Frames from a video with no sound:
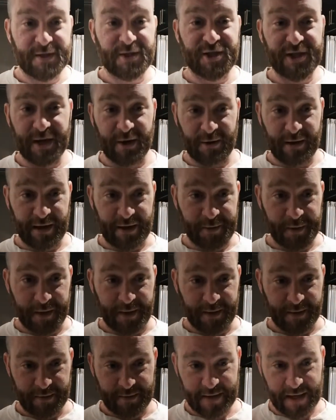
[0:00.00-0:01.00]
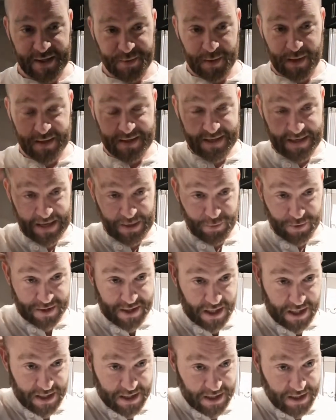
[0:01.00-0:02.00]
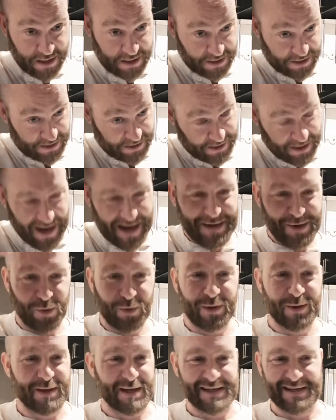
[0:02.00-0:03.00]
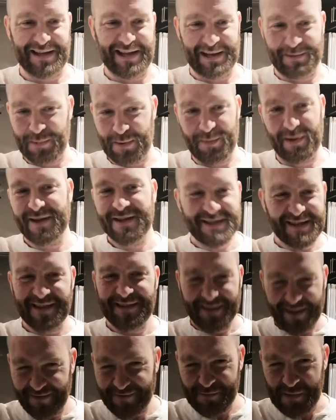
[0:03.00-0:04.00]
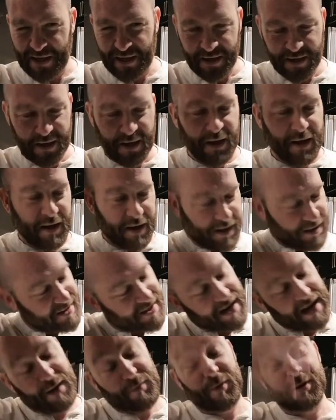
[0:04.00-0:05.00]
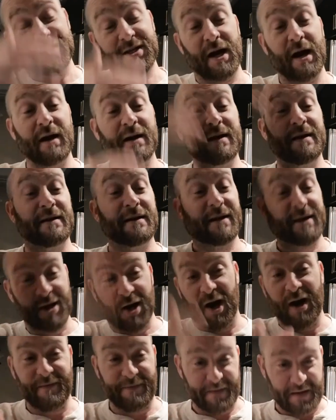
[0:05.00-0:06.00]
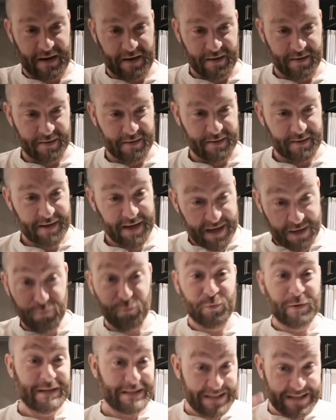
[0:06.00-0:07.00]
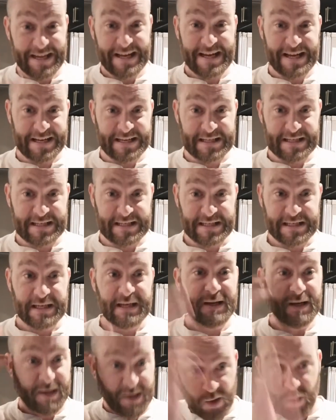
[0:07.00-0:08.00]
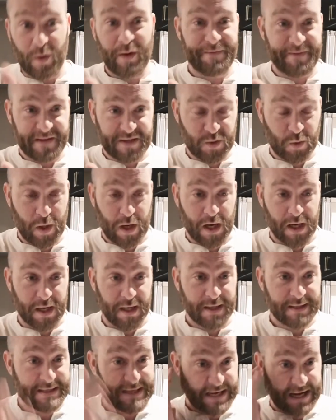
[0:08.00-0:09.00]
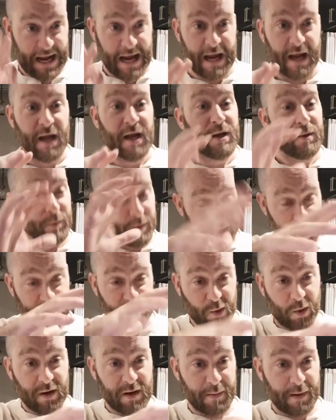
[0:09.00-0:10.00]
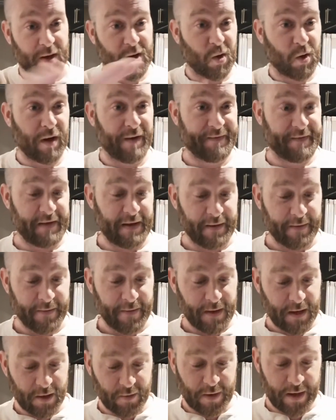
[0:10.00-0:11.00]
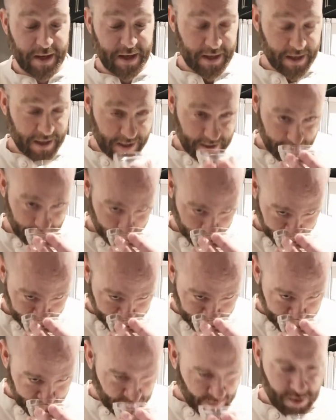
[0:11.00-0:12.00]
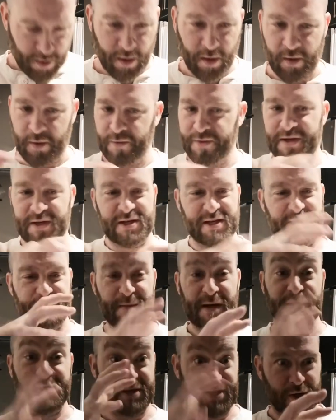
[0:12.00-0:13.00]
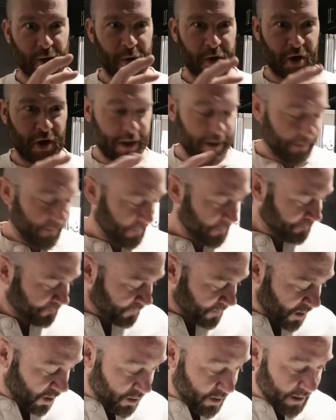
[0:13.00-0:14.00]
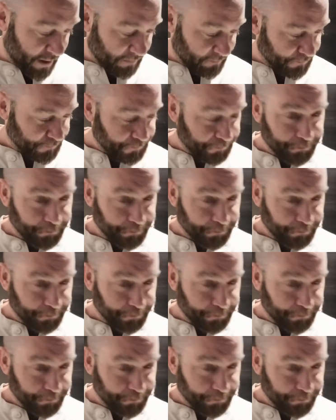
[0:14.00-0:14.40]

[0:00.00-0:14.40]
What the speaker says: jitter liquid. That's right. Today we're talking, I know you dislike me, but you still love me. Today we're talking coffee. It really is Cawfee Talk today. We're going to talk about coffee. All right. And, oh, these just smell so good. All right.